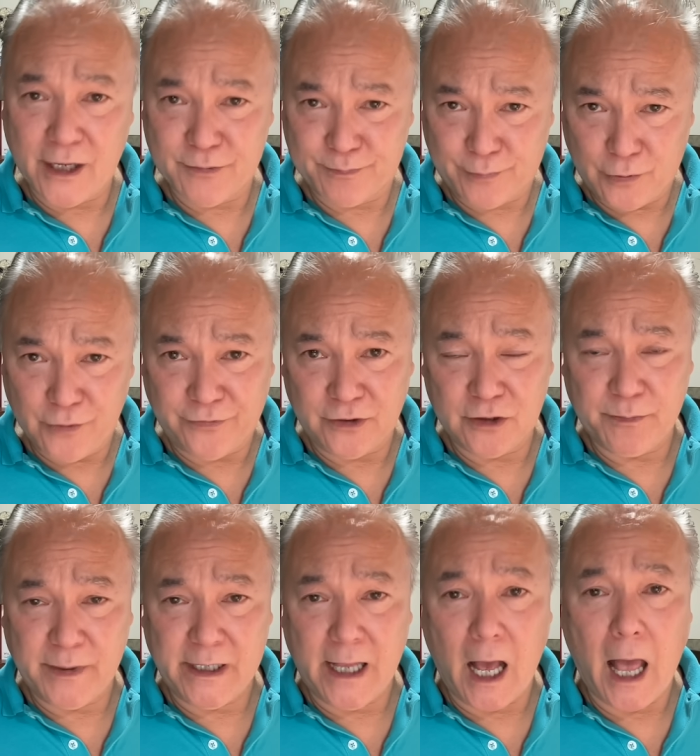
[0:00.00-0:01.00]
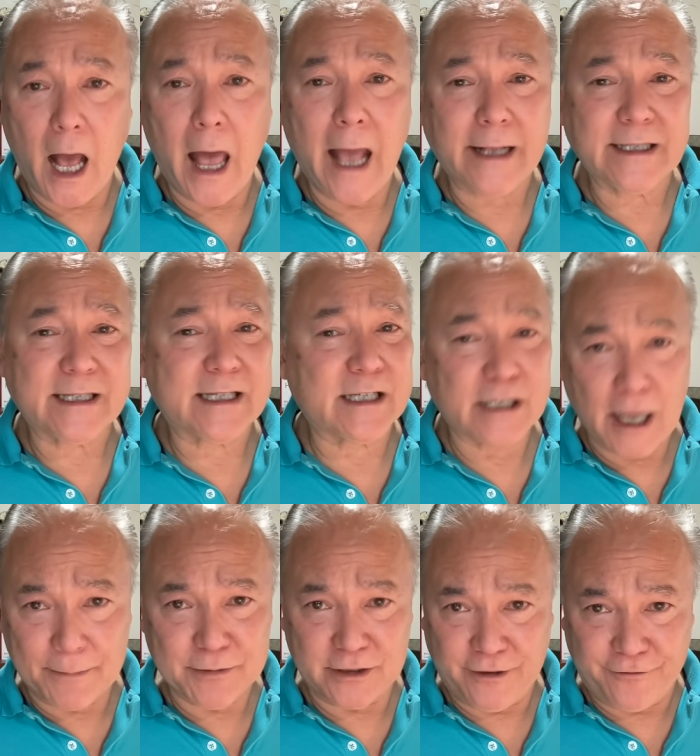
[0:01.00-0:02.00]
proven to be
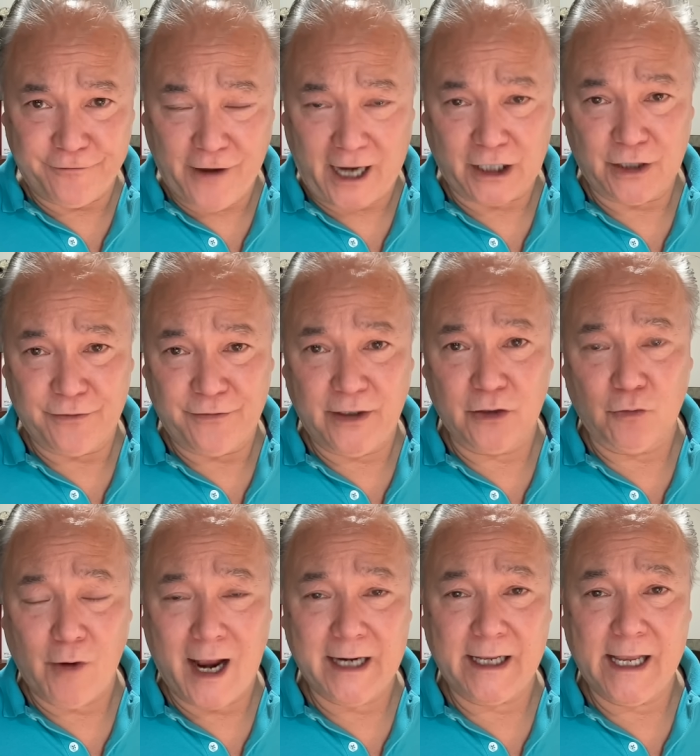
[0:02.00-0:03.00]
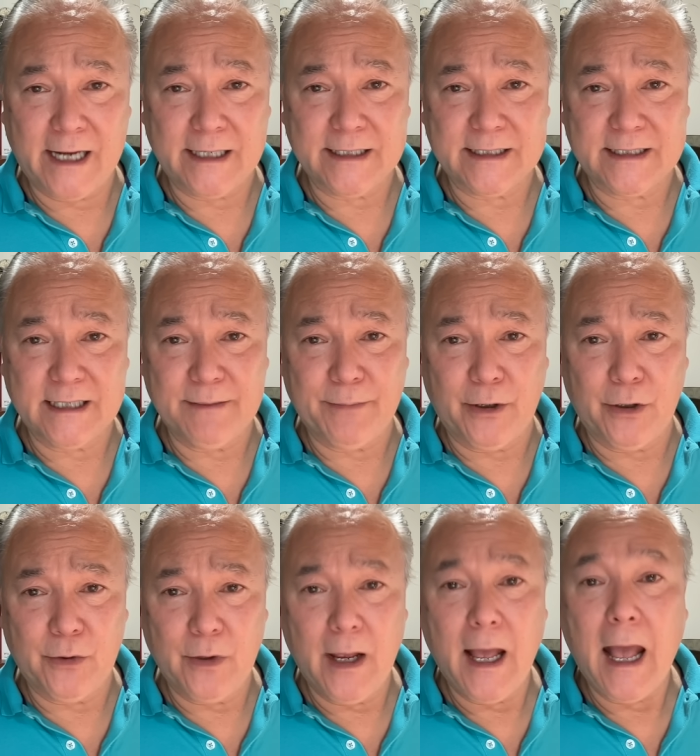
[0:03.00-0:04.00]
exceptionally effective in eradicating
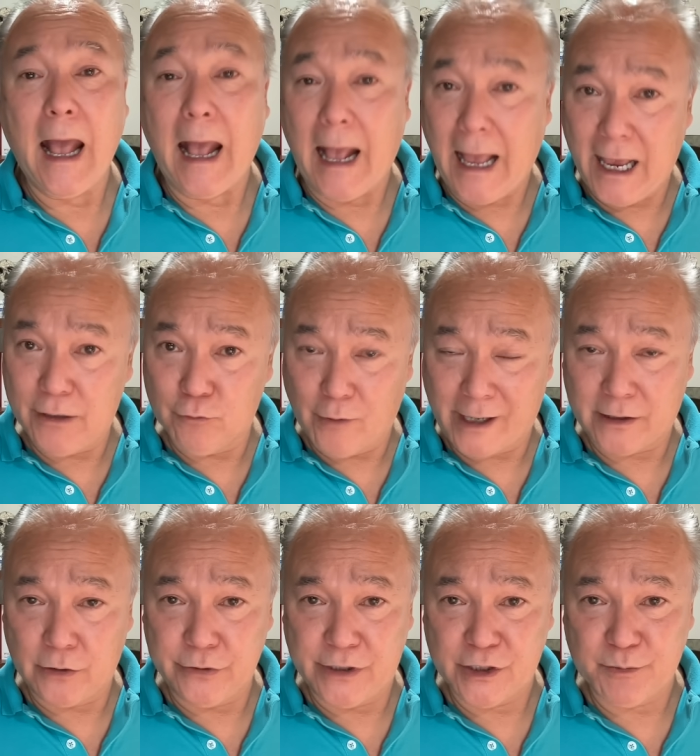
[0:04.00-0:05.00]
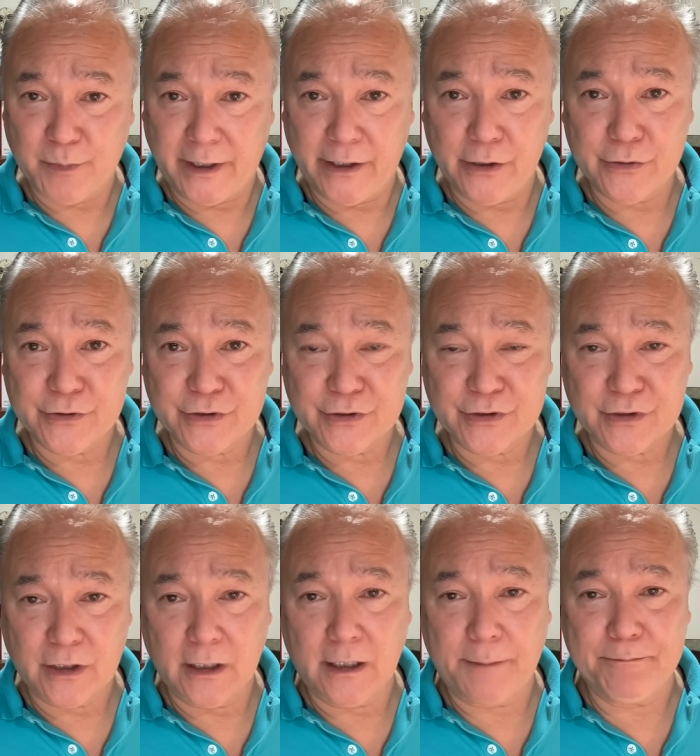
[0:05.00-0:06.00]
SIBO and rectal dysbiosis
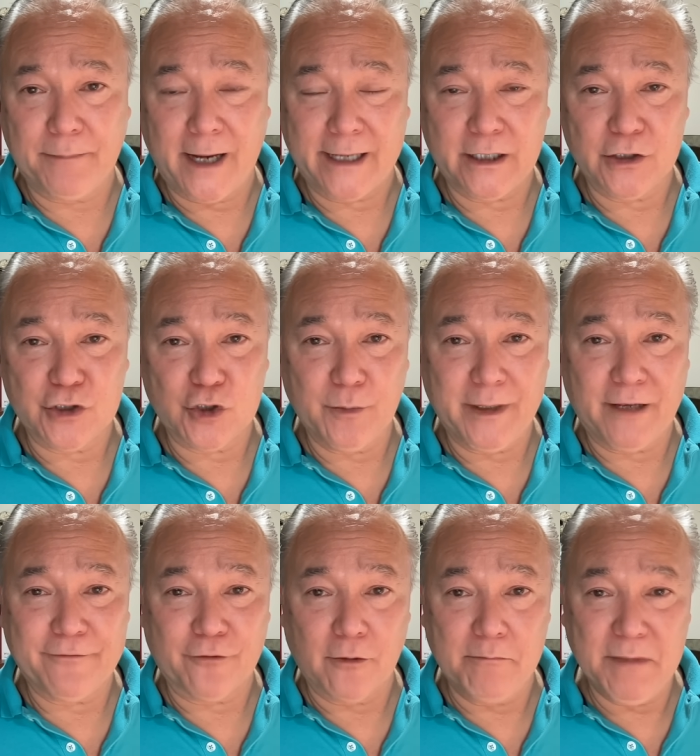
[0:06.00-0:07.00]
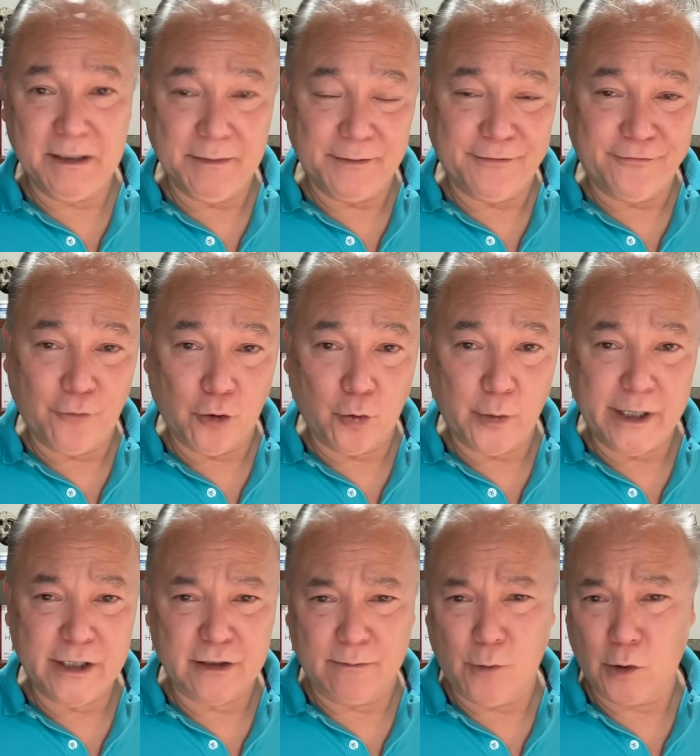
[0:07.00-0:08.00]
by consuming it for a minimum of 4
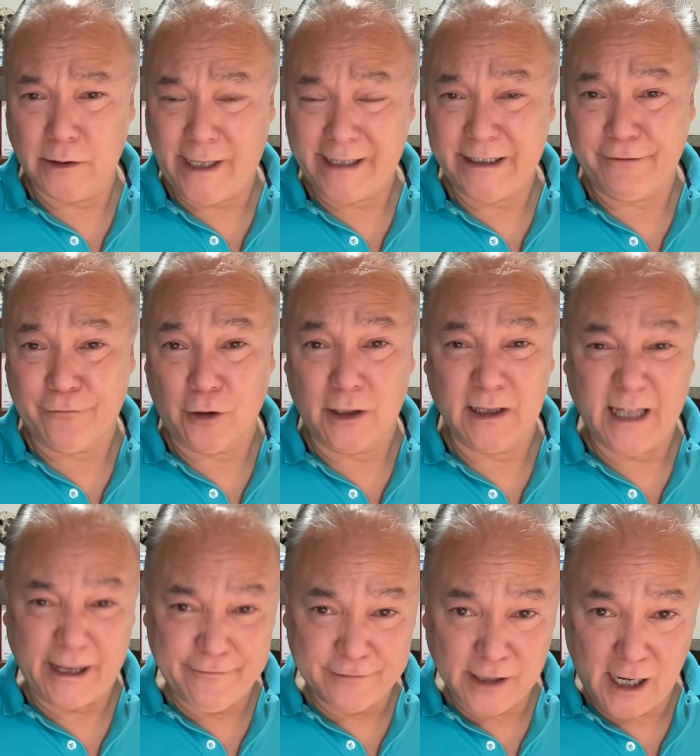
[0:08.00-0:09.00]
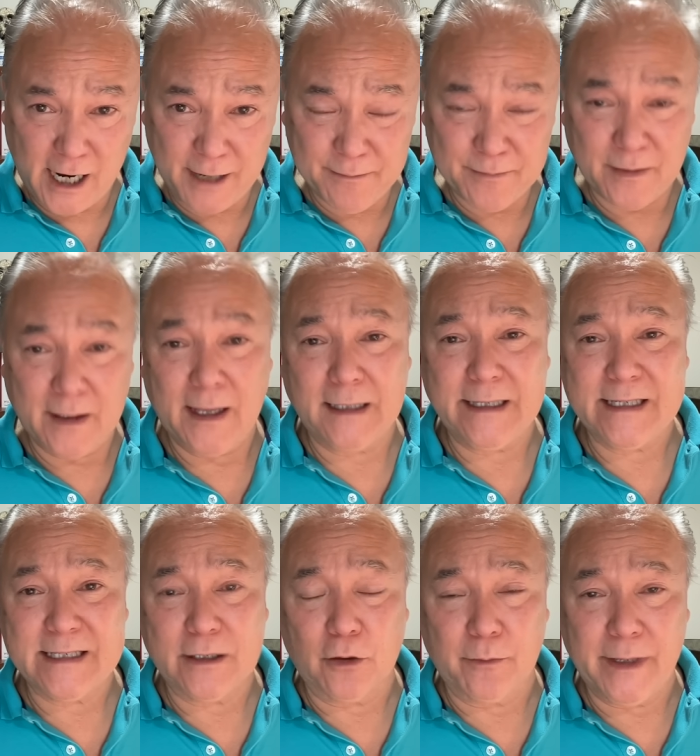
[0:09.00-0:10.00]
weeks and more likely for a lifetime, at least
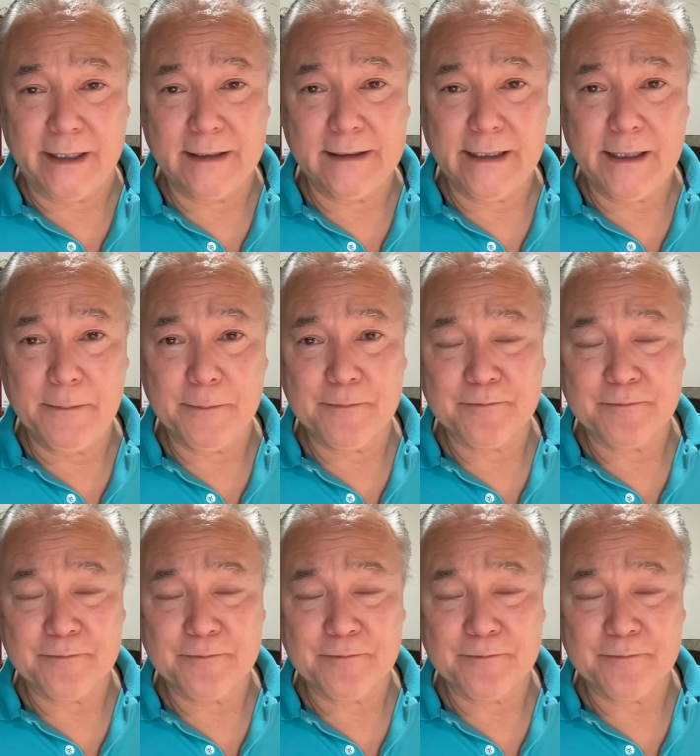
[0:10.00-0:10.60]
intermittently.